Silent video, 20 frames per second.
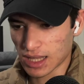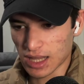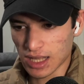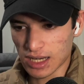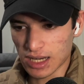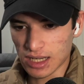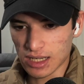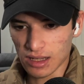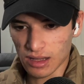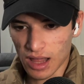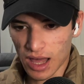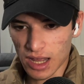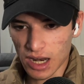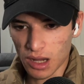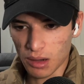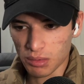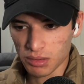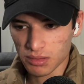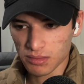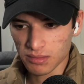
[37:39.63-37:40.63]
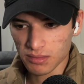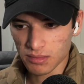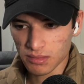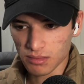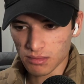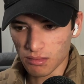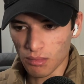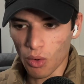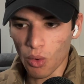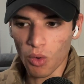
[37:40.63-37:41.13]
they need to line up
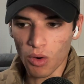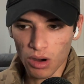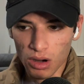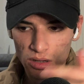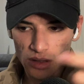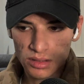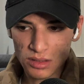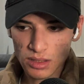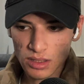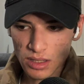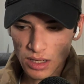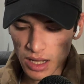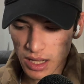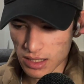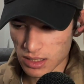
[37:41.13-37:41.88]
more. And